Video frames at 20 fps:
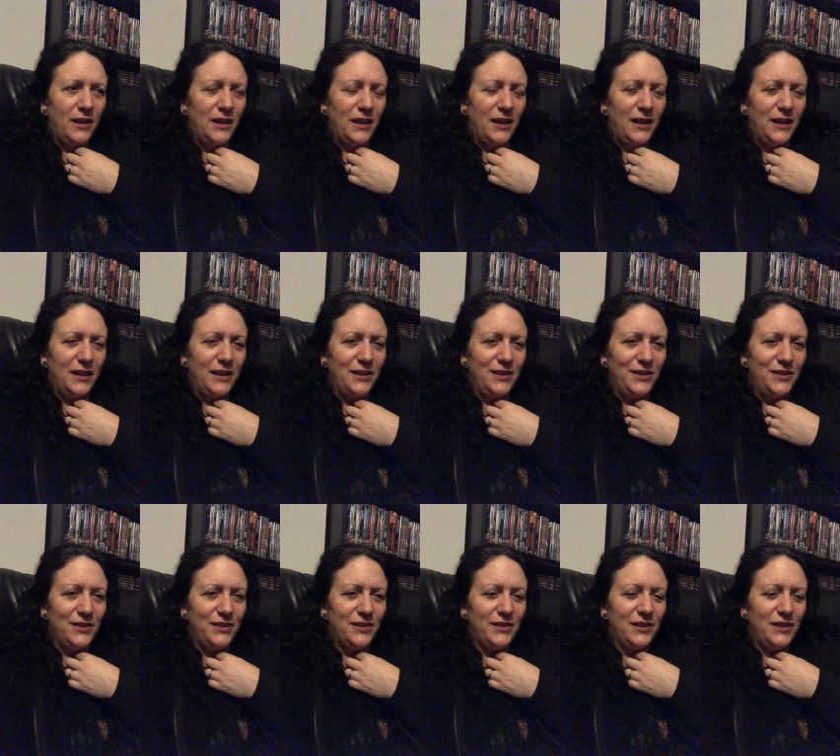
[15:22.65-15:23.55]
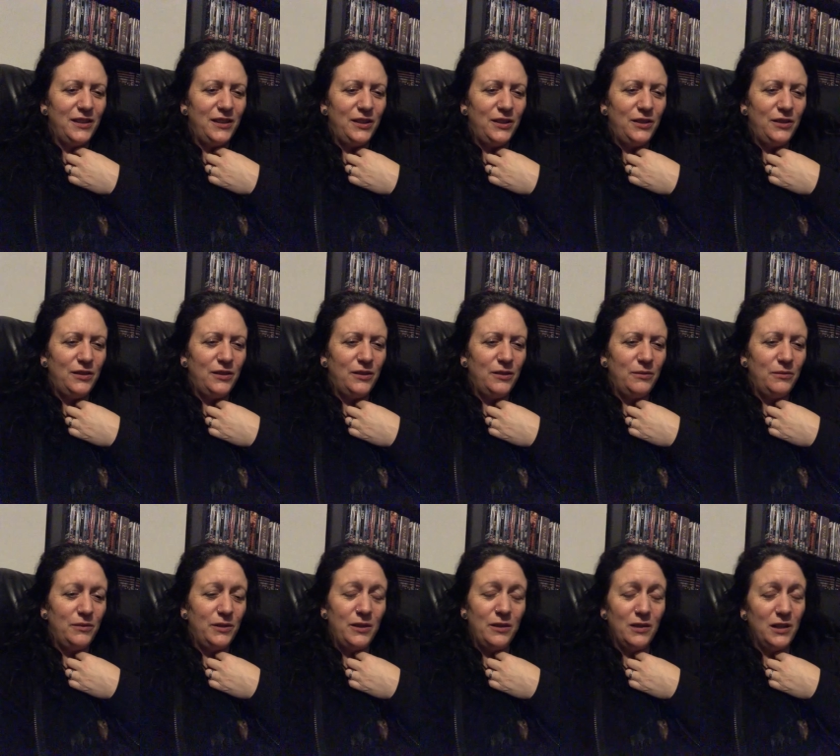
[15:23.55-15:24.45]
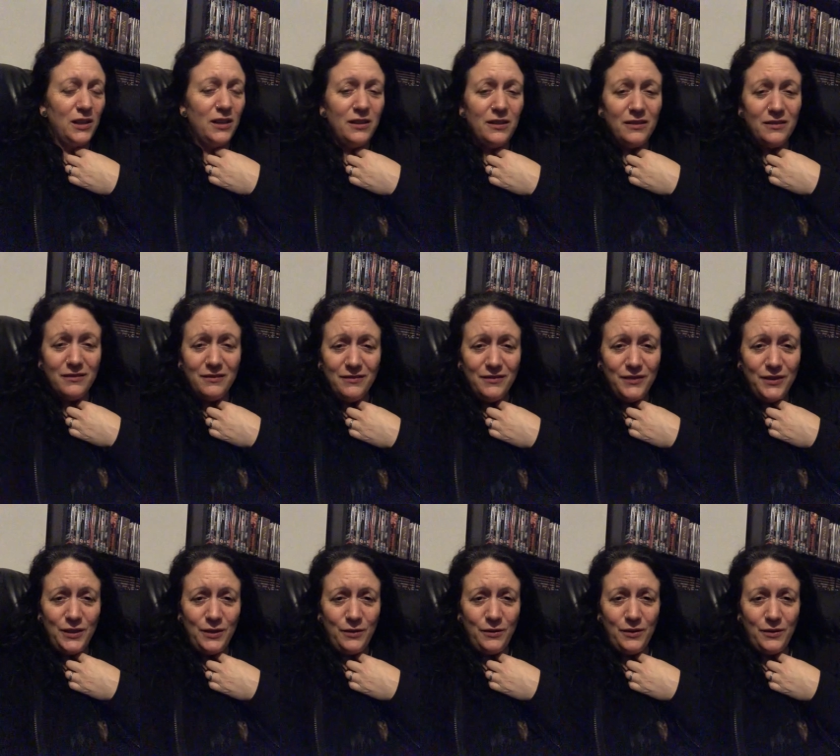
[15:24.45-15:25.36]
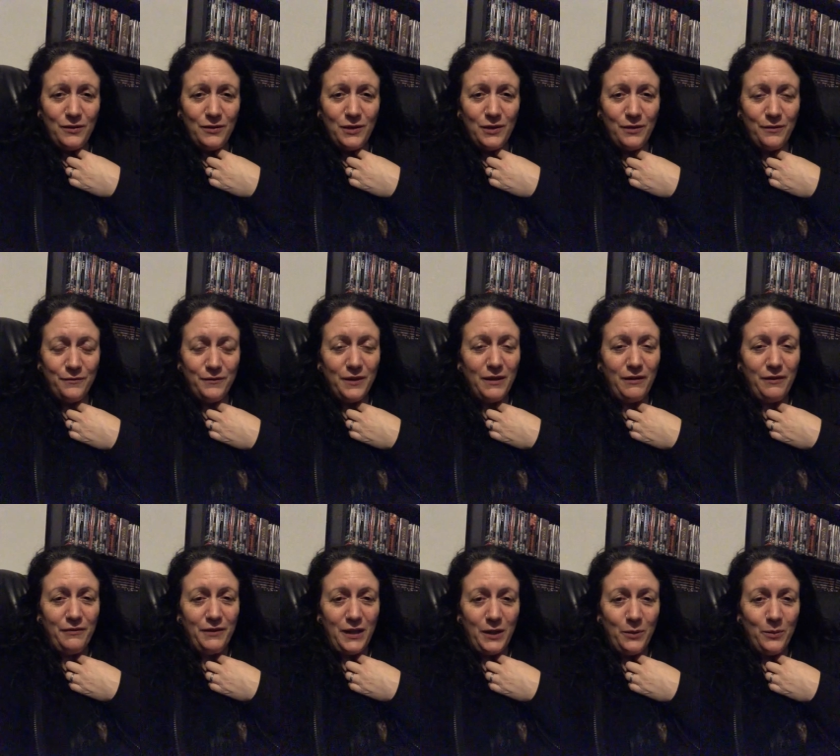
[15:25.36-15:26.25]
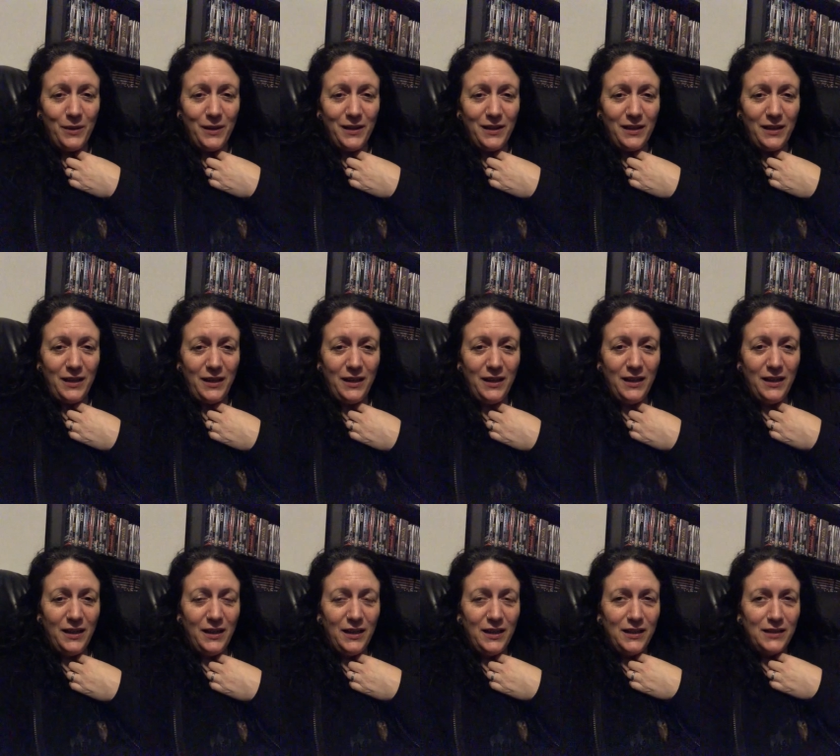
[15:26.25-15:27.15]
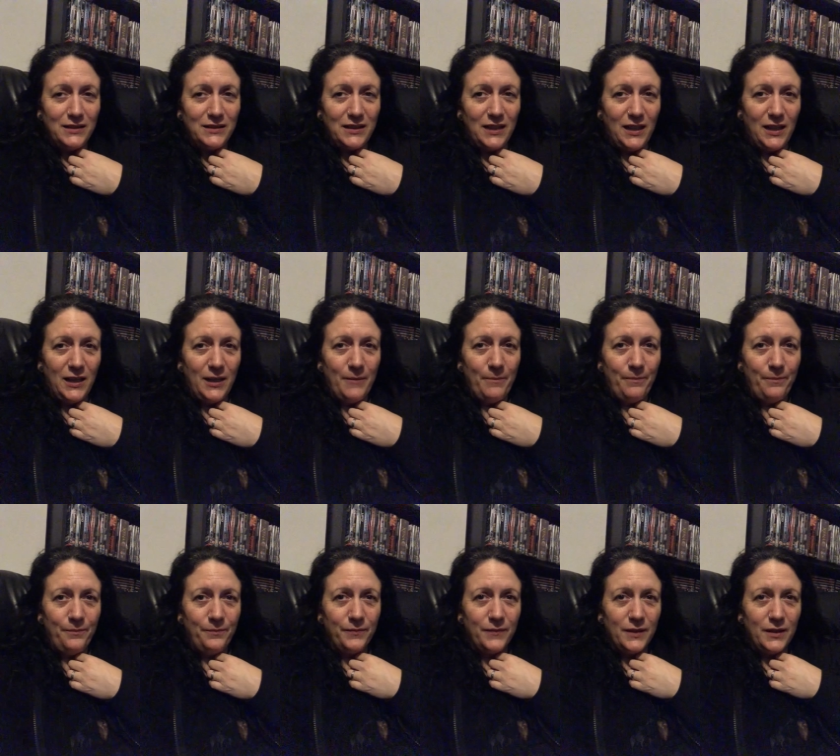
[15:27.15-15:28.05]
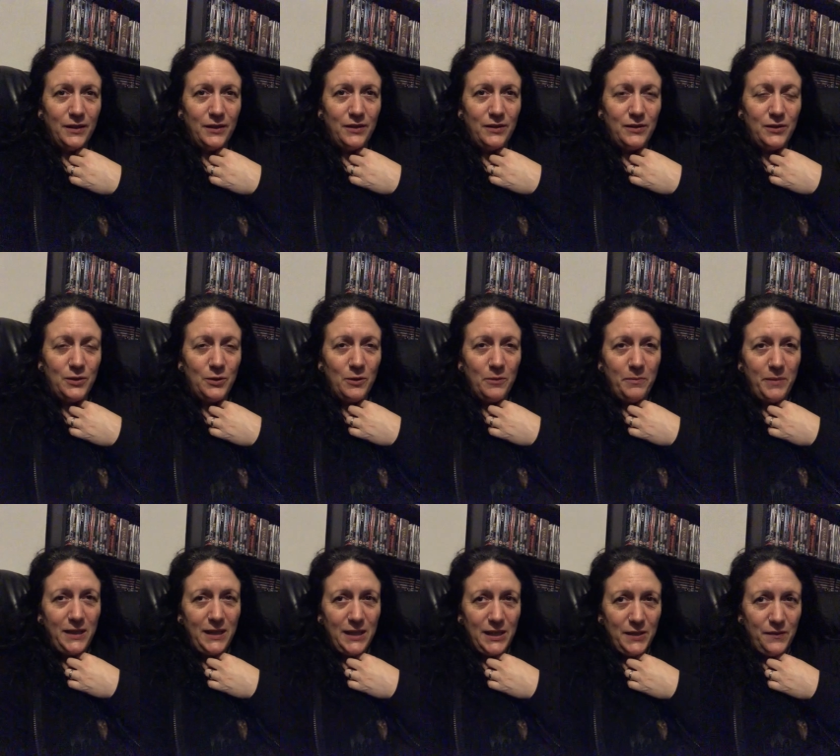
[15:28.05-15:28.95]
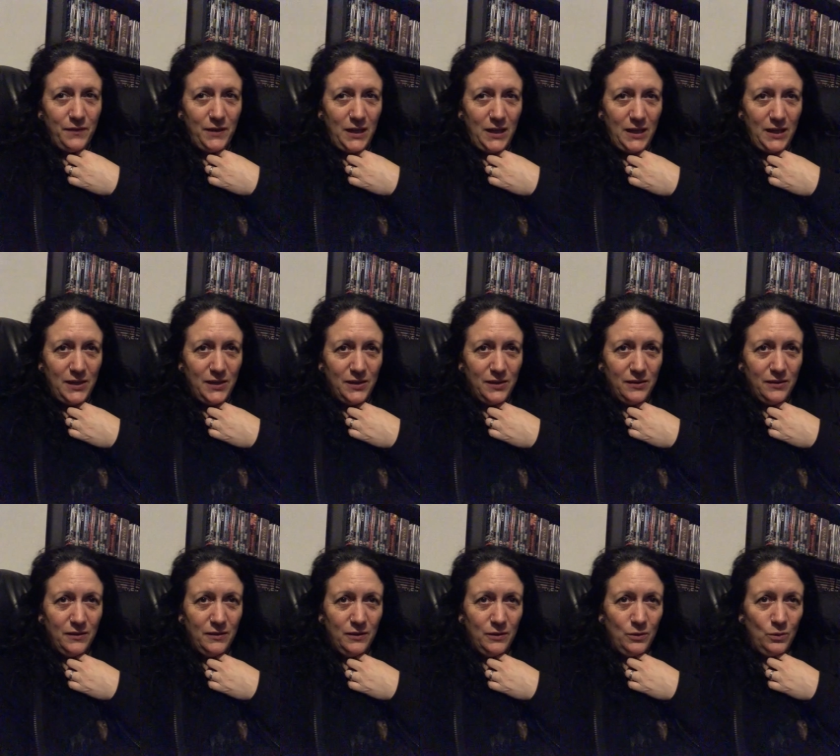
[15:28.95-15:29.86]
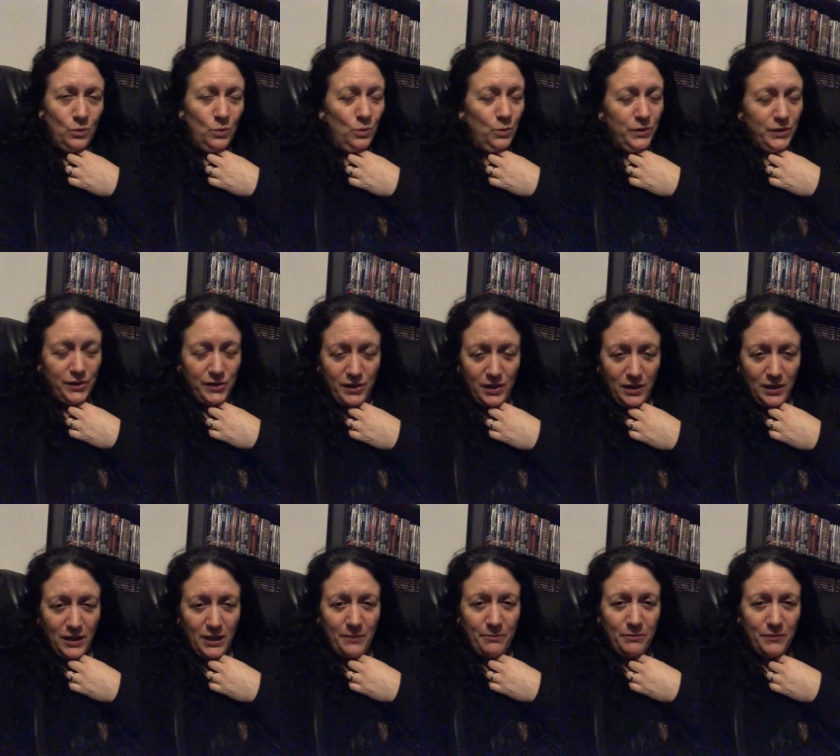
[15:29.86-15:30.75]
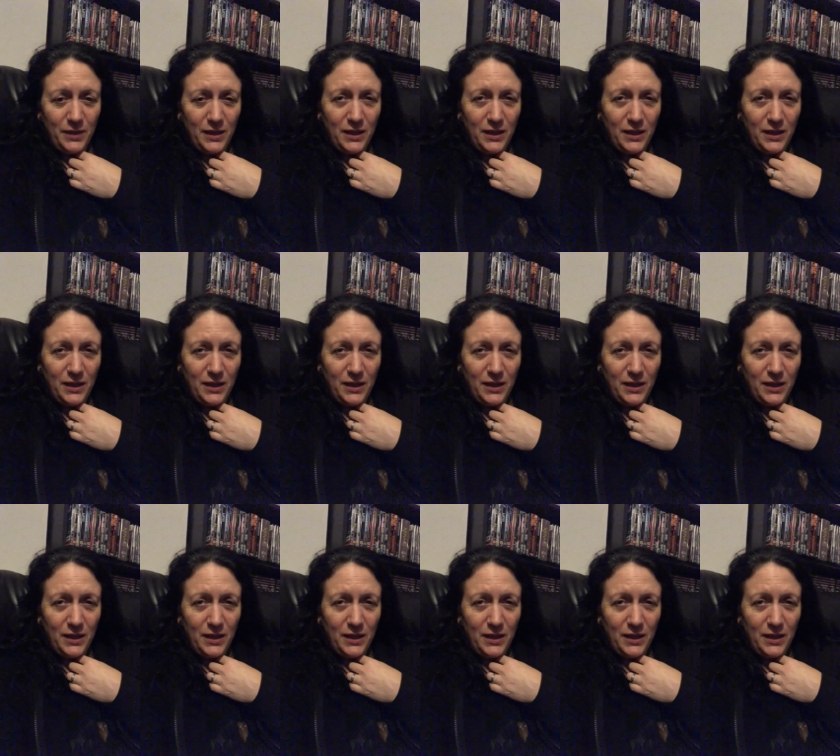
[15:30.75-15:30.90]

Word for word: and you, you learn, you, you learn very, very quickly. Um, doing PSVs all the time.